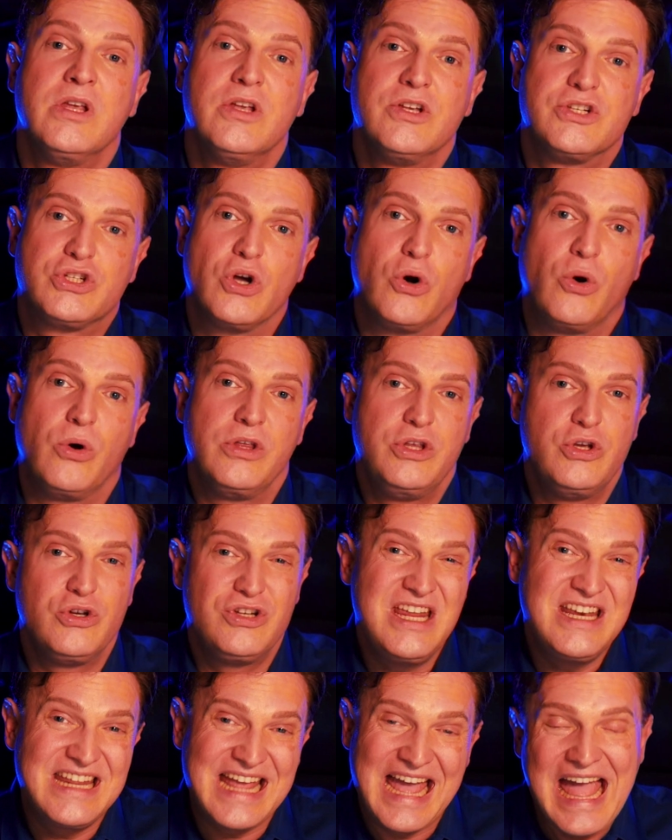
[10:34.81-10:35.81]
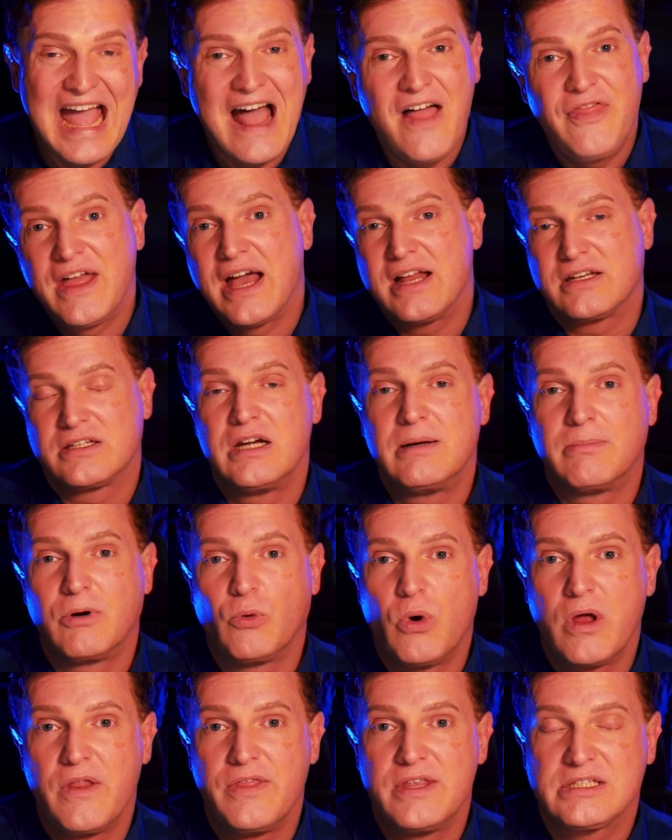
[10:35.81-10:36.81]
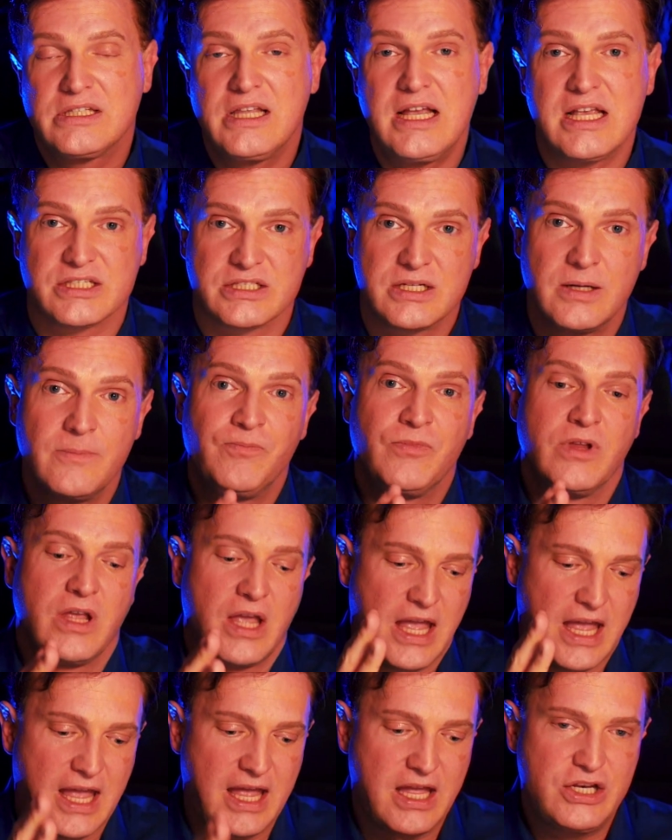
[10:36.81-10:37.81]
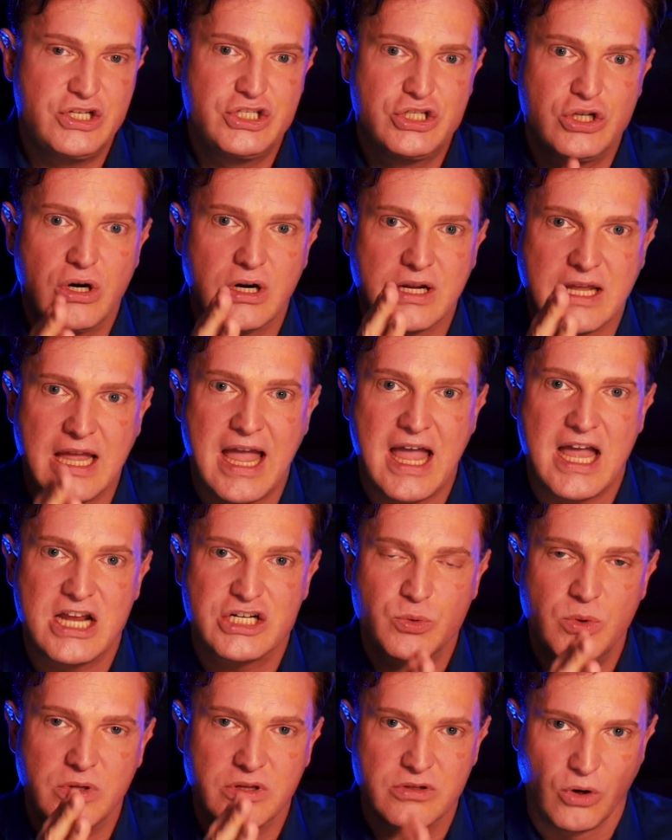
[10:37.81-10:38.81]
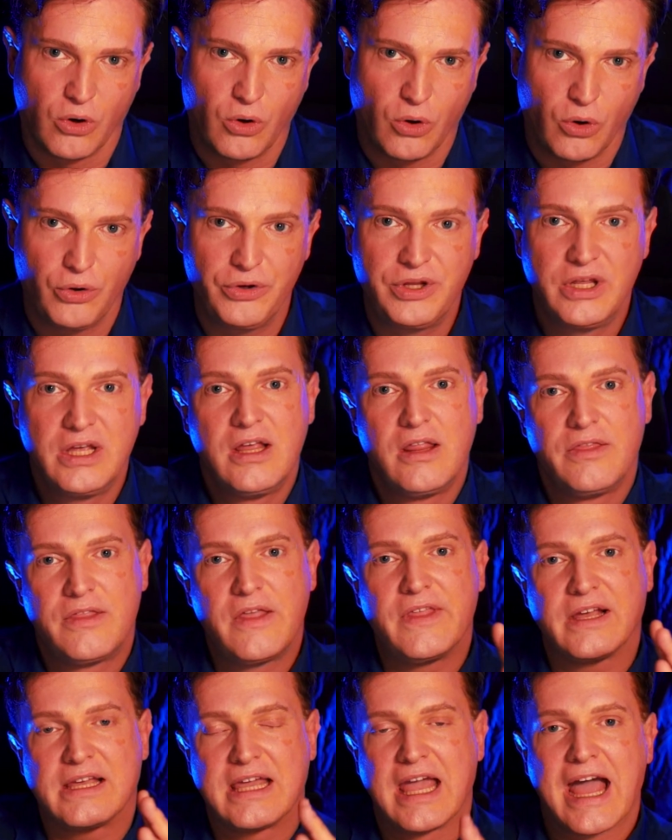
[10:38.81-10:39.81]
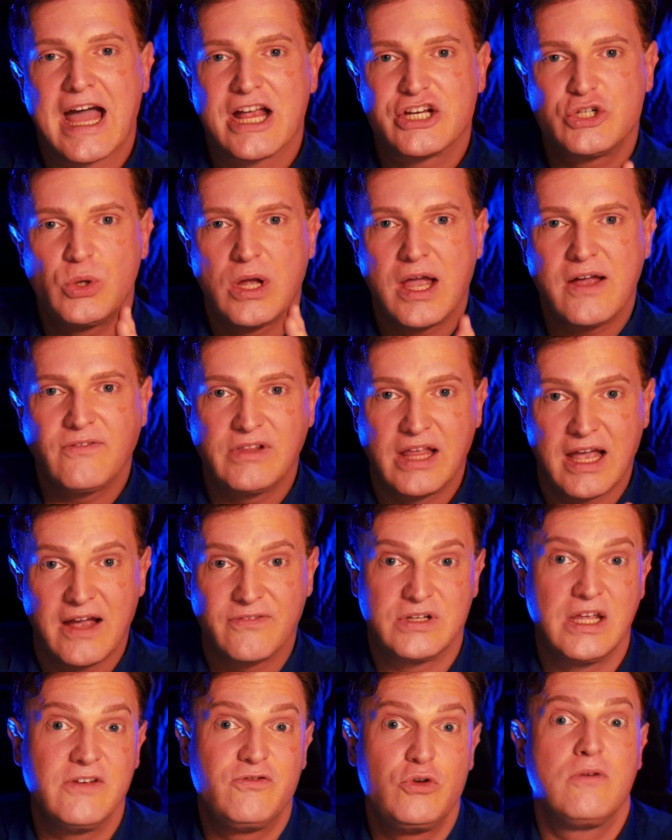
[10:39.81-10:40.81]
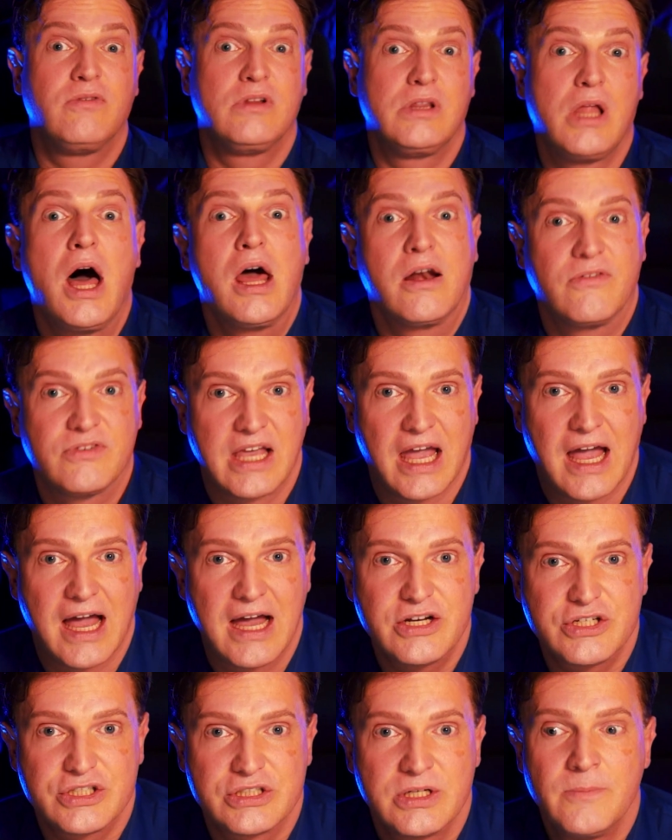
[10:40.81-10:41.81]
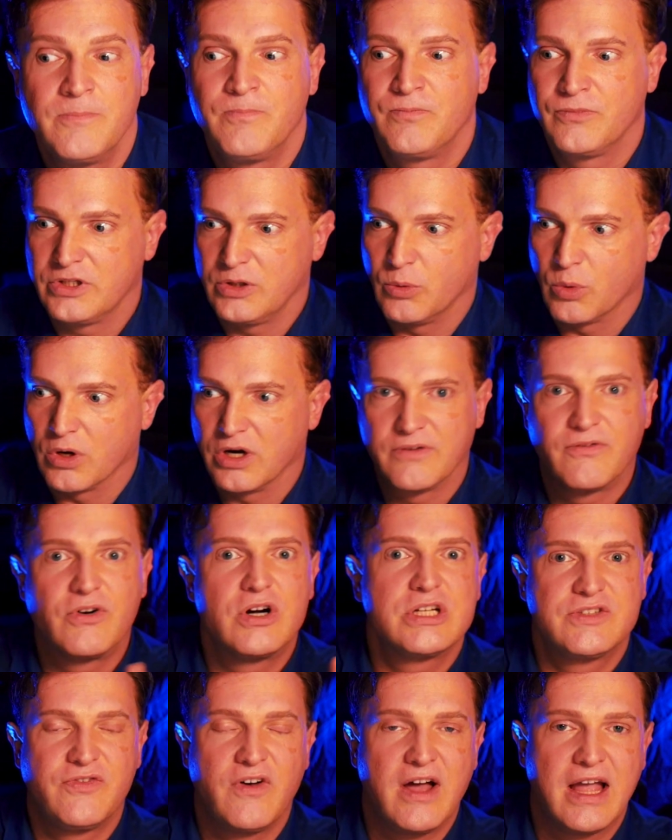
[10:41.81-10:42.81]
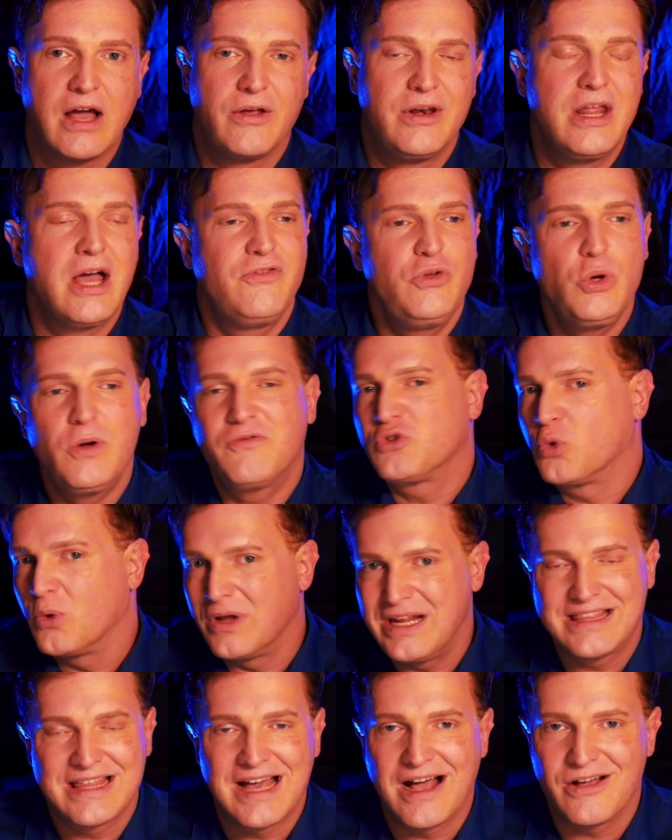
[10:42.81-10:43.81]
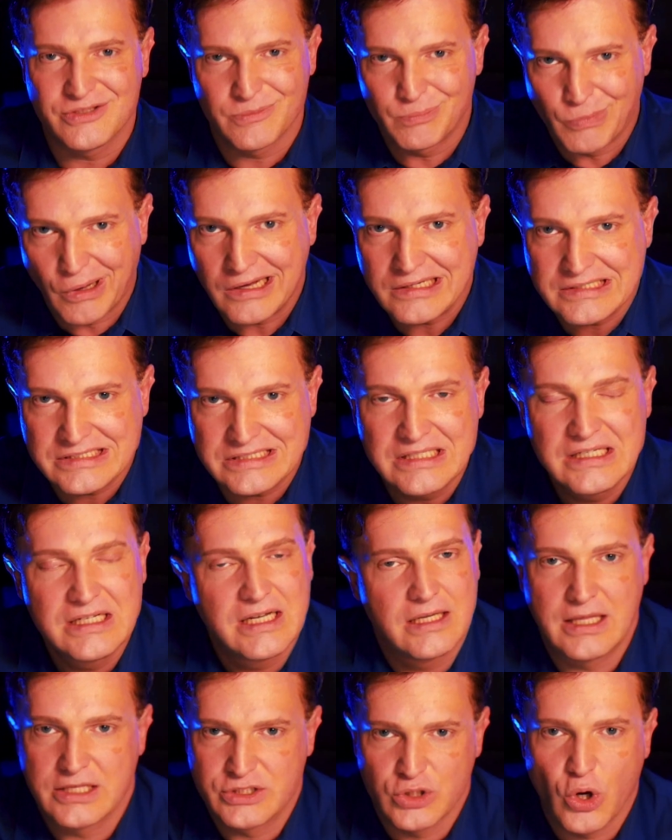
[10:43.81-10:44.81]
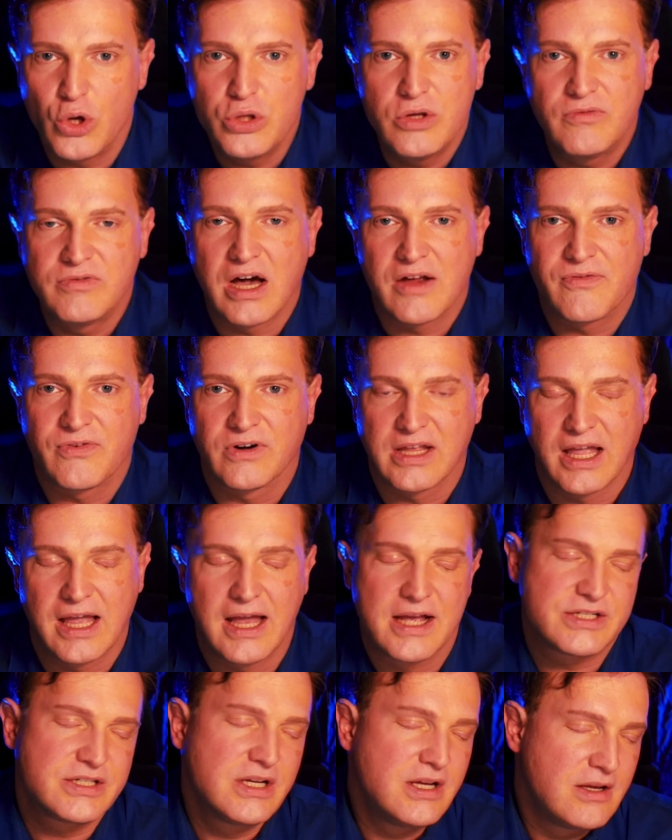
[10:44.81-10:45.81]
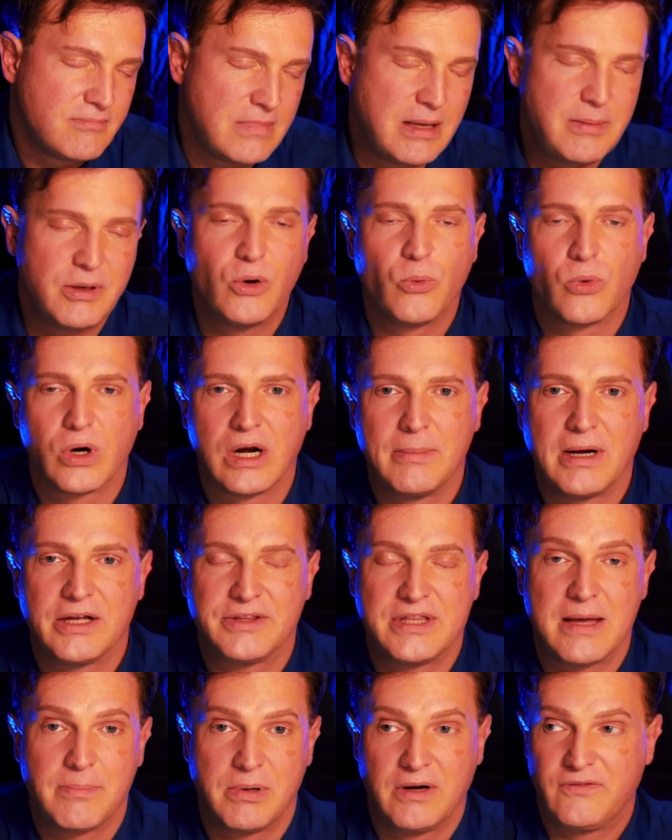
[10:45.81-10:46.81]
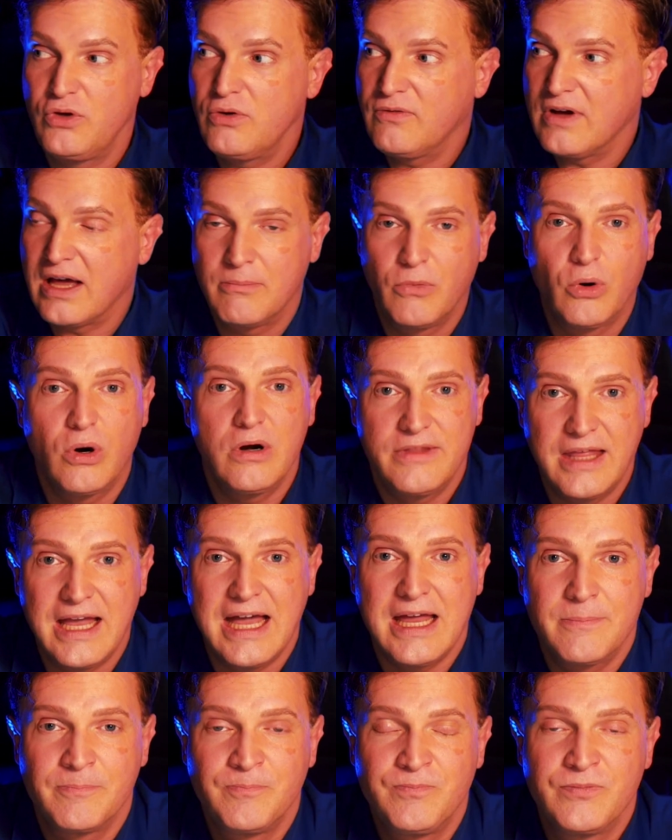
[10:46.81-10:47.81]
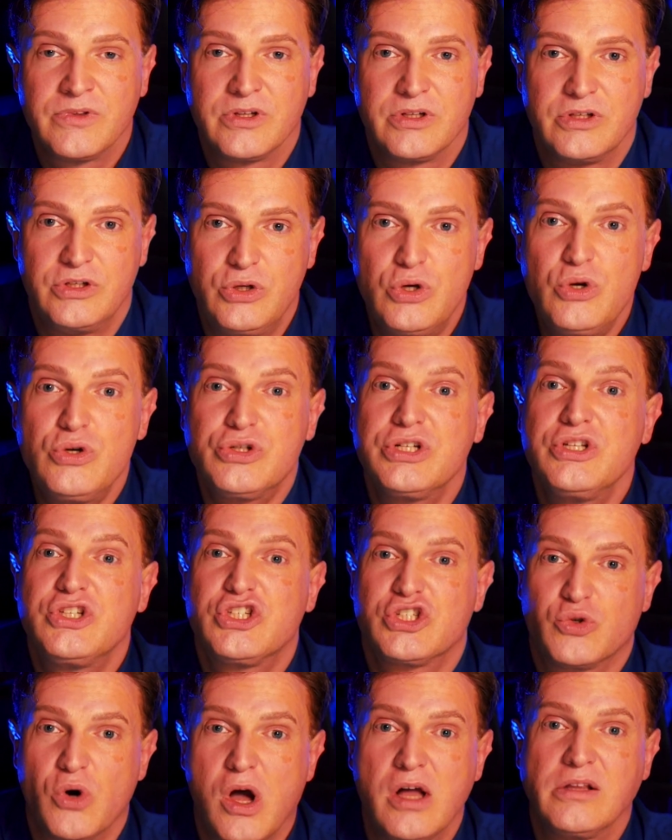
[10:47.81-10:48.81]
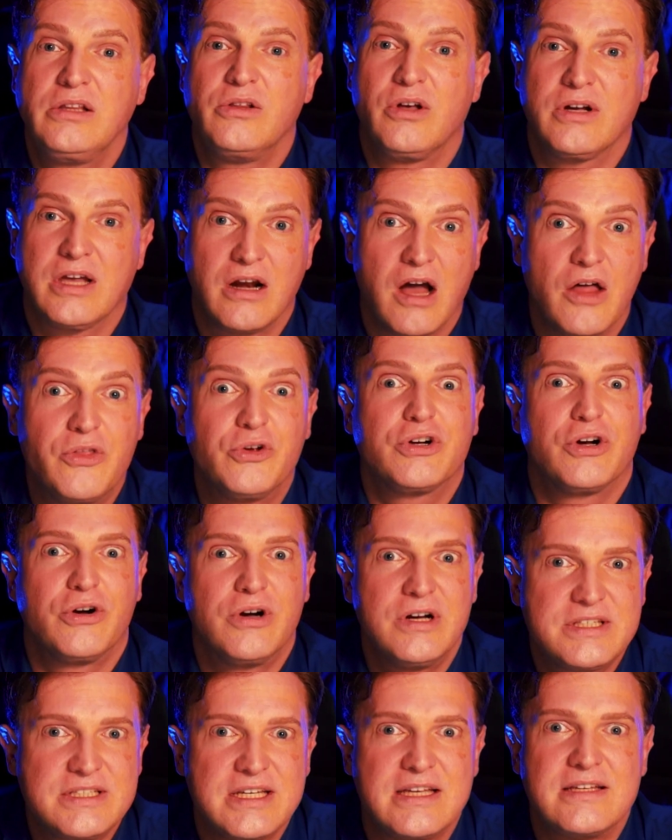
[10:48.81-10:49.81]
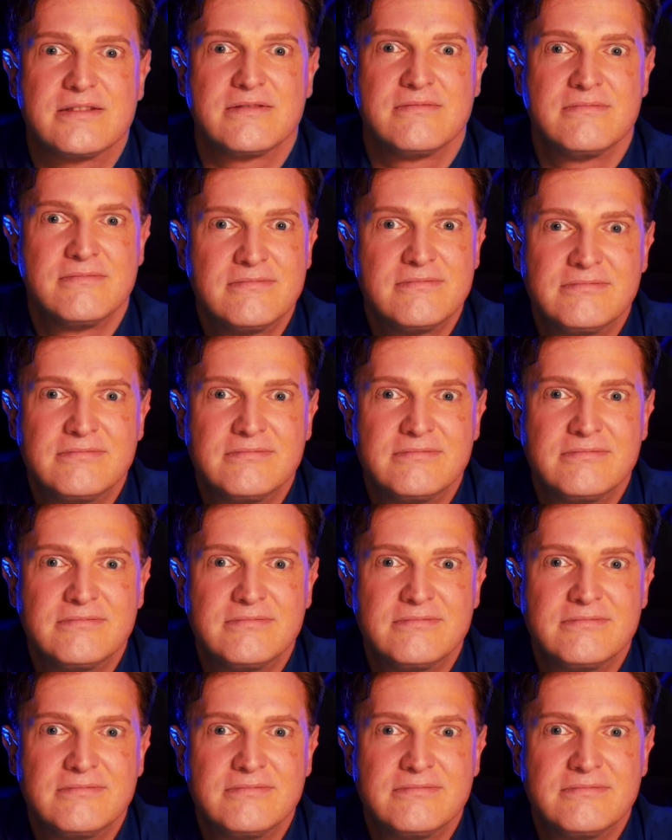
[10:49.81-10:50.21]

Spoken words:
So you need to add that to number one on this list. Hedge your cash with gold, then the cash you have left. If you have a lot of cash, you want to diversify out. Now, if you have 20,000 bucks and that's all you've got for cash, maybe don't worry about that. But if you've got more than that, you should strongly look at other currencies.